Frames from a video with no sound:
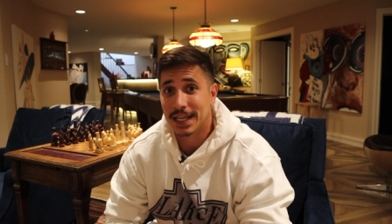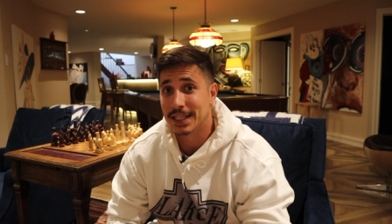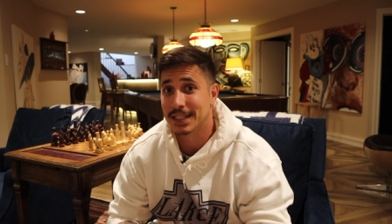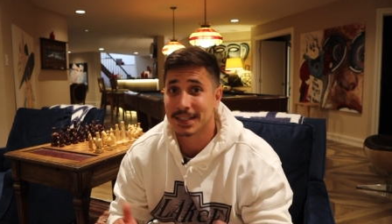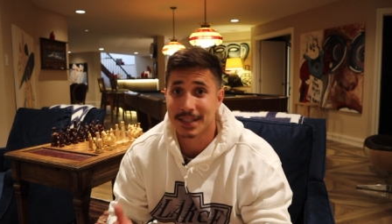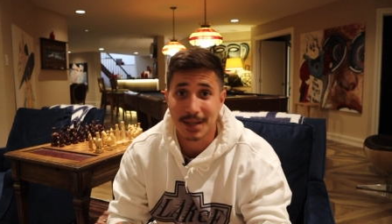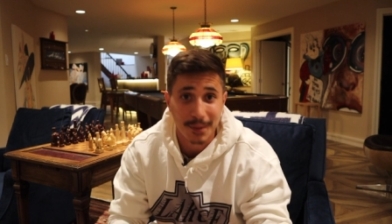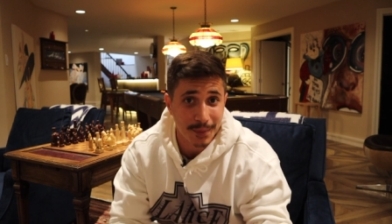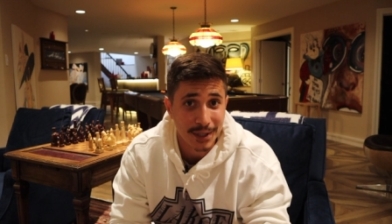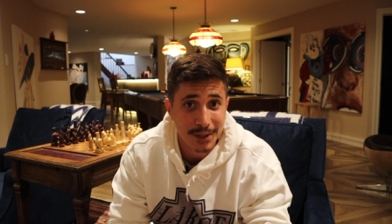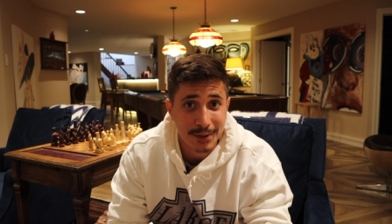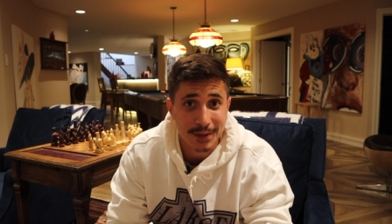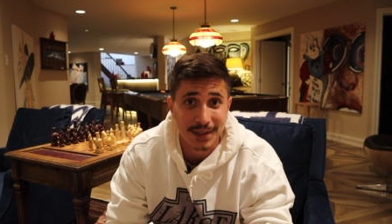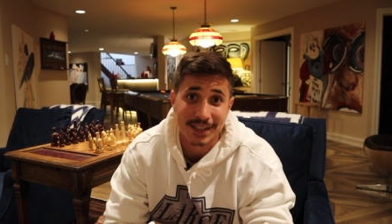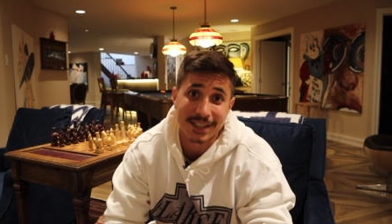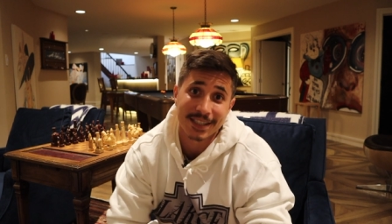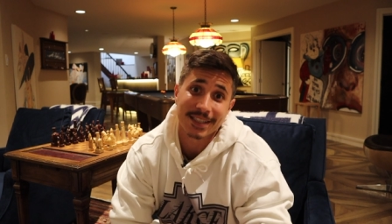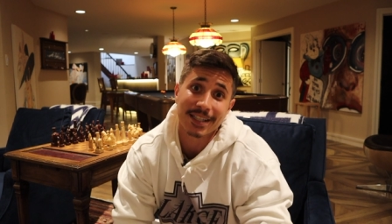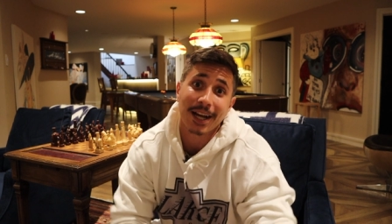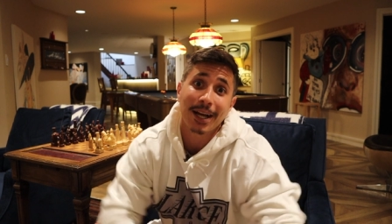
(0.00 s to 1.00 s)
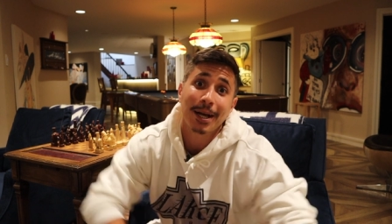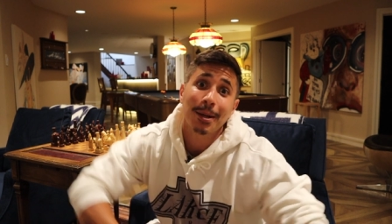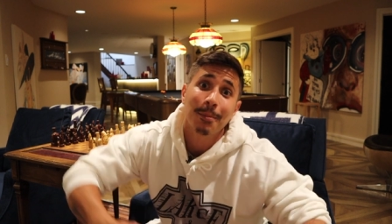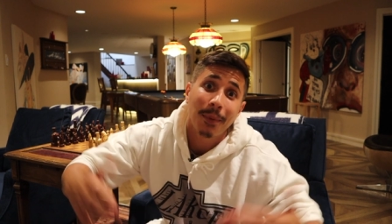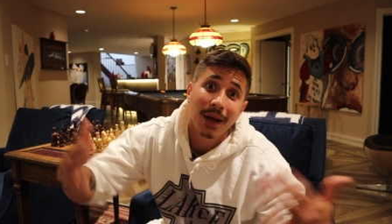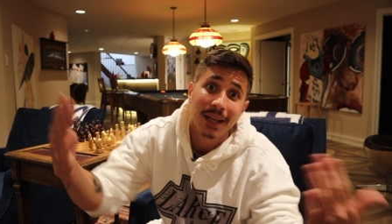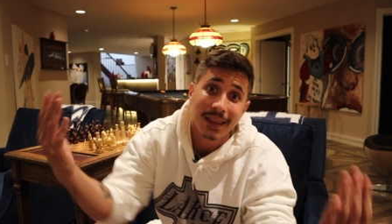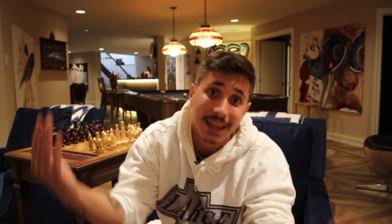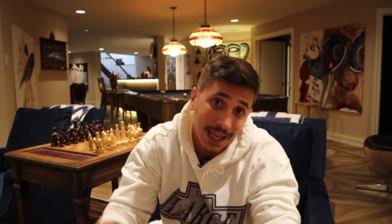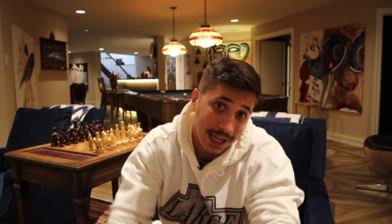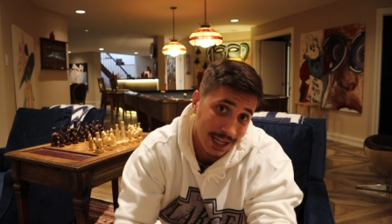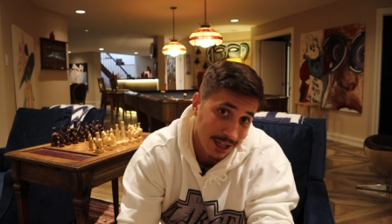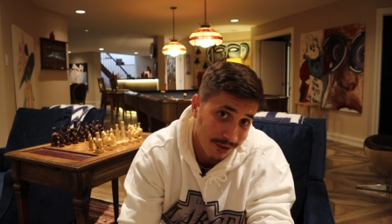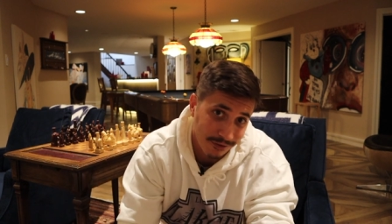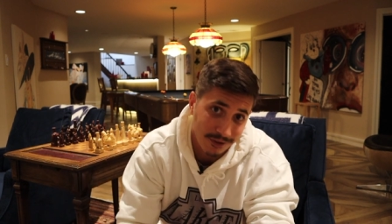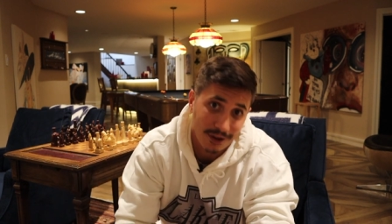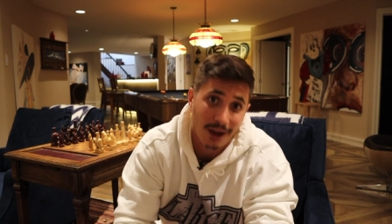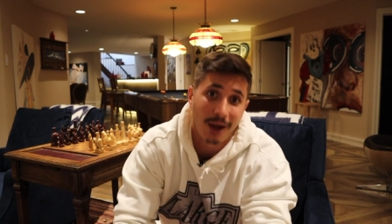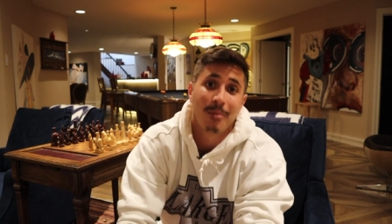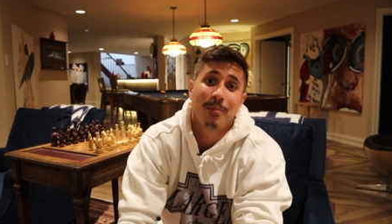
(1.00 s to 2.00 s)
and some of you can suck my dick
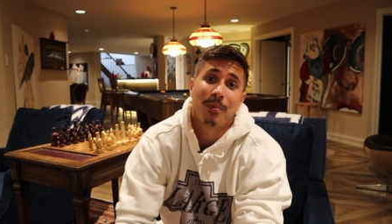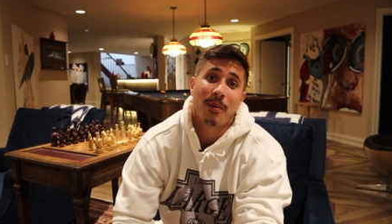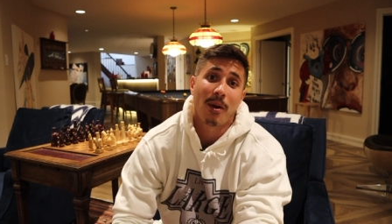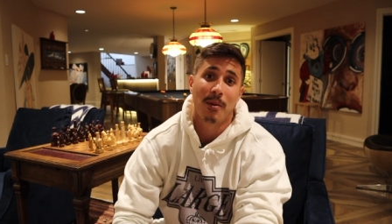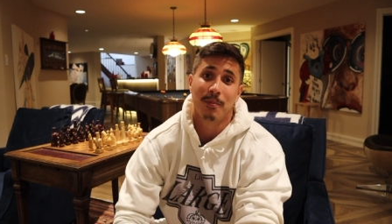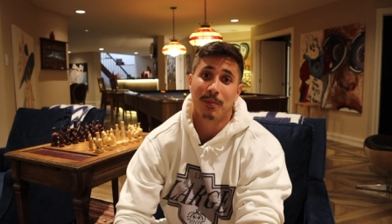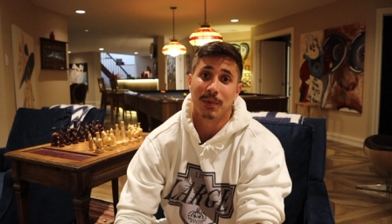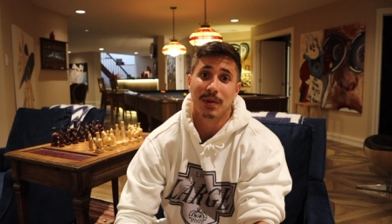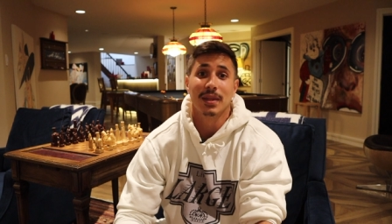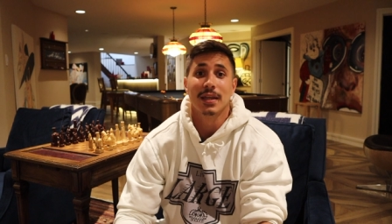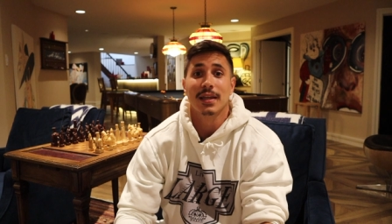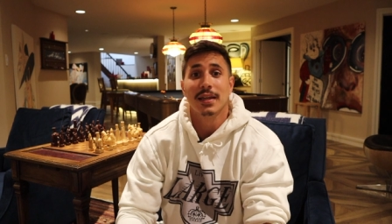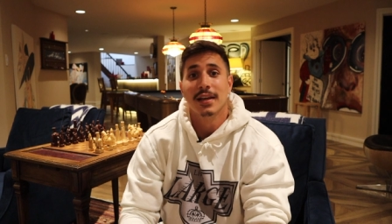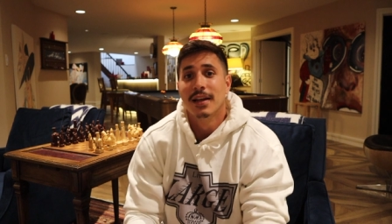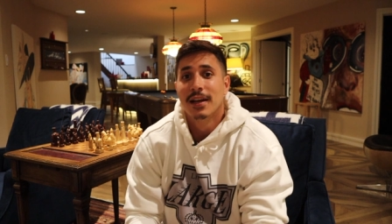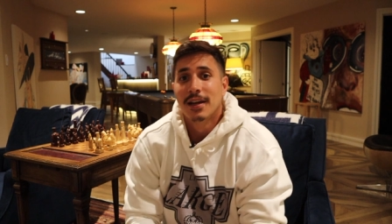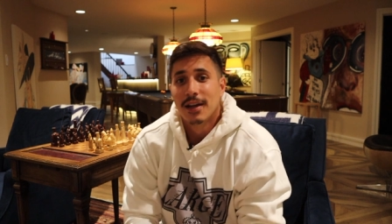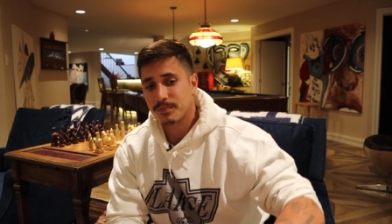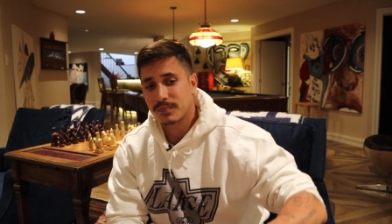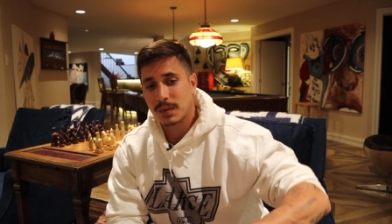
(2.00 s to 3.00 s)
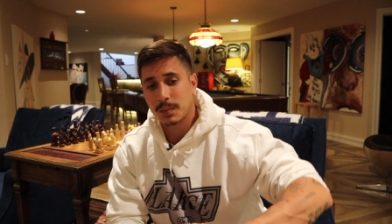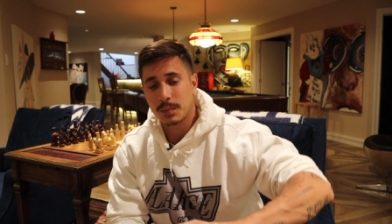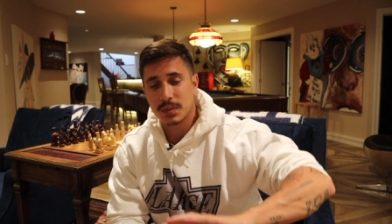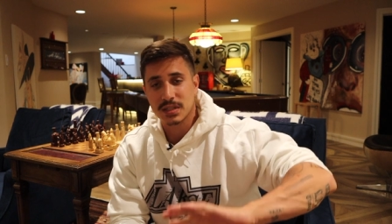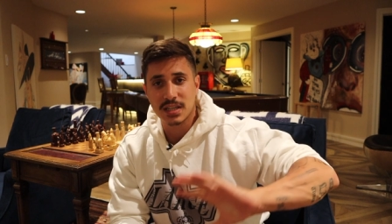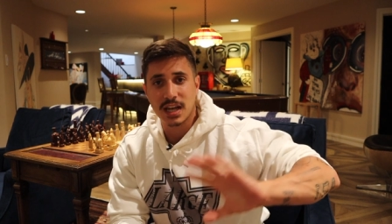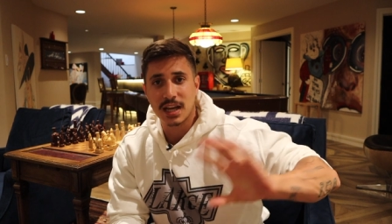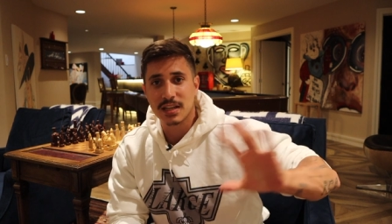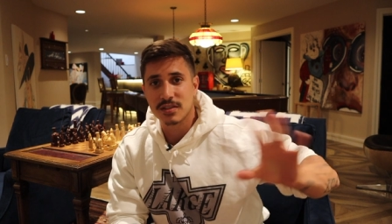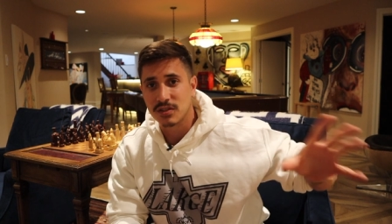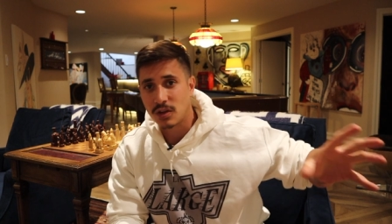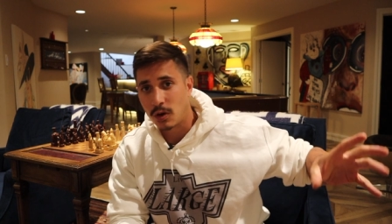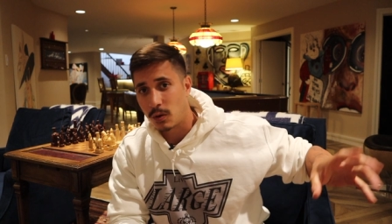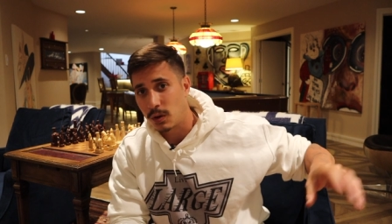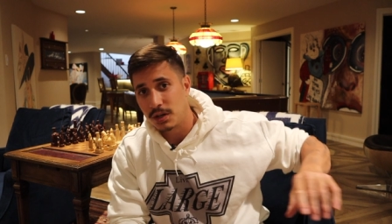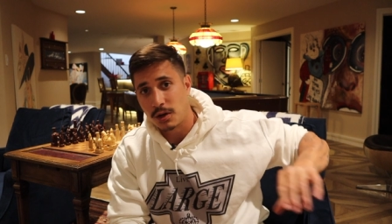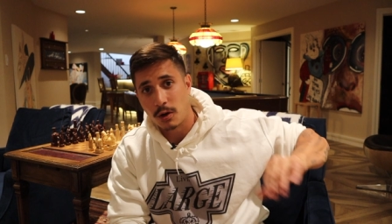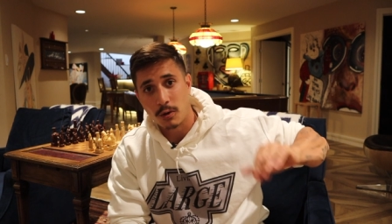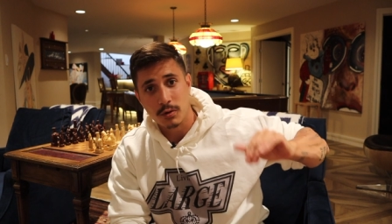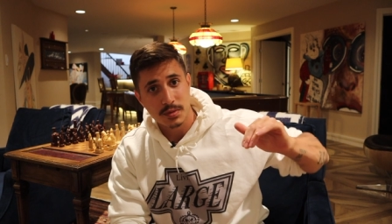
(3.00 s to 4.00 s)
if you got a problem with it. Besides
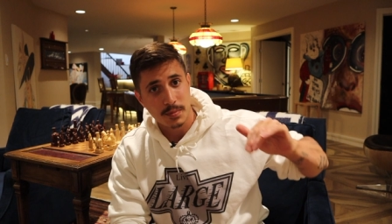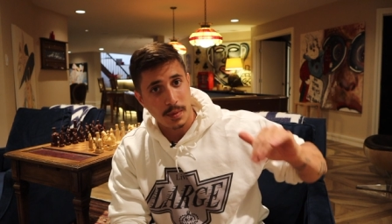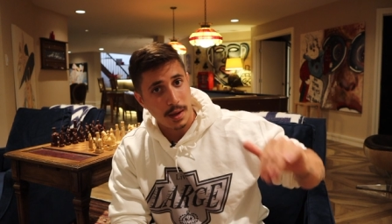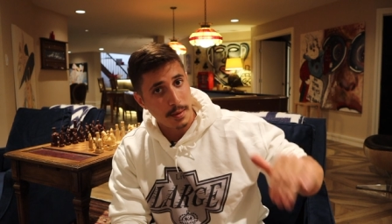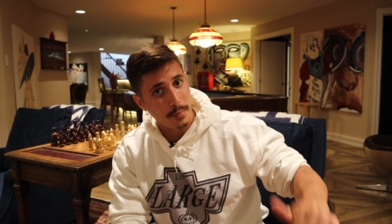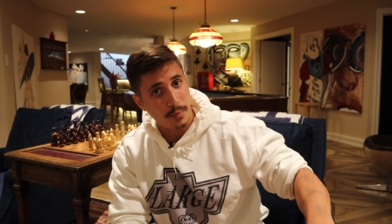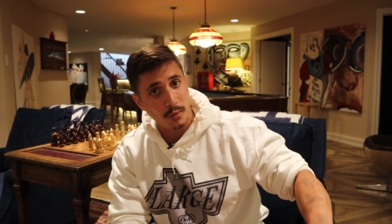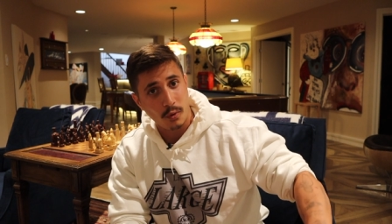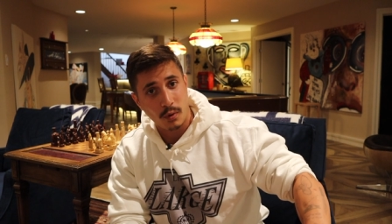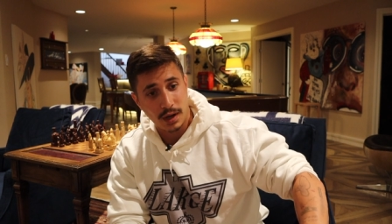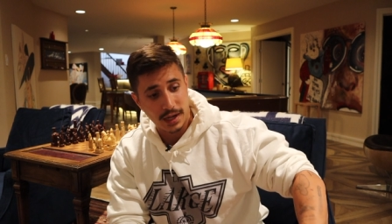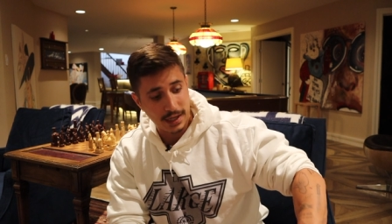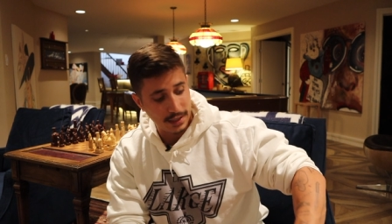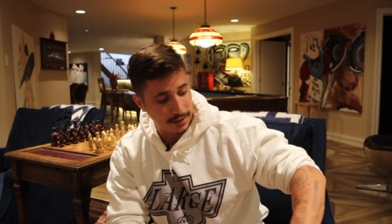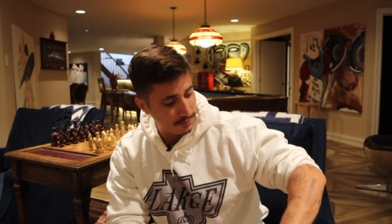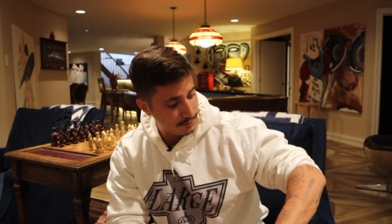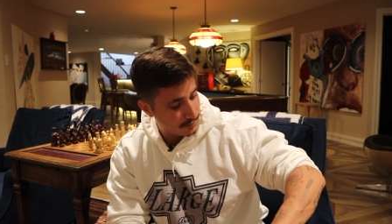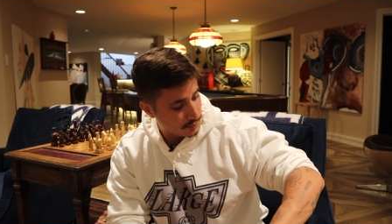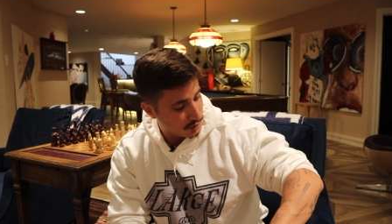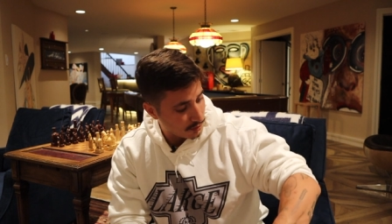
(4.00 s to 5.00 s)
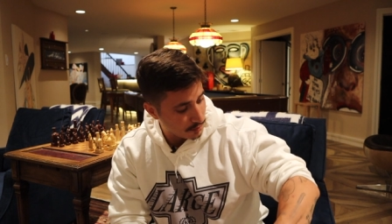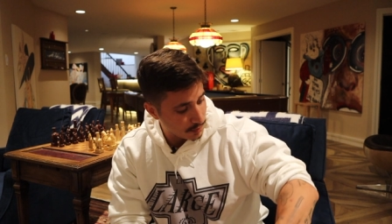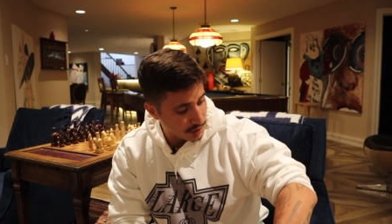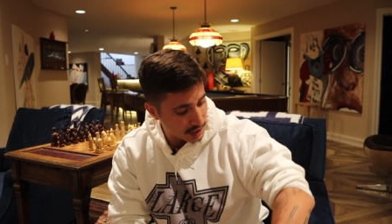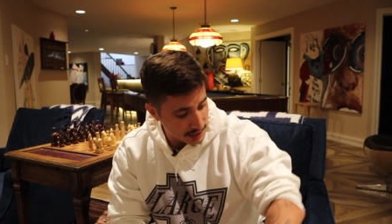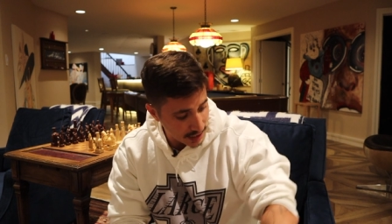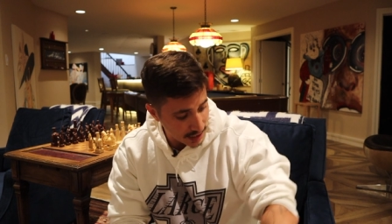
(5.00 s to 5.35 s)
Noah, Noah's my boy. Love him to